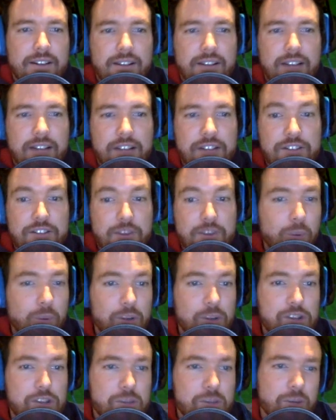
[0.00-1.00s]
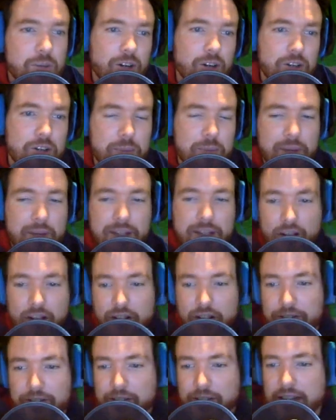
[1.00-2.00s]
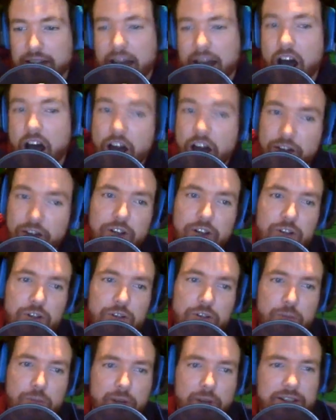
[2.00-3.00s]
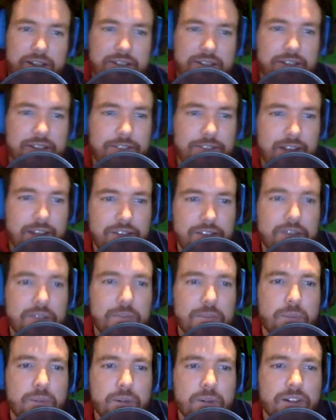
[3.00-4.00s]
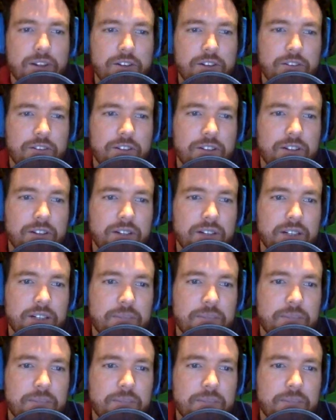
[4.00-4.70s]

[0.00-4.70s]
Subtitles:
At some point tomorrow, depending on if any other news breaks and if I have to put another video in.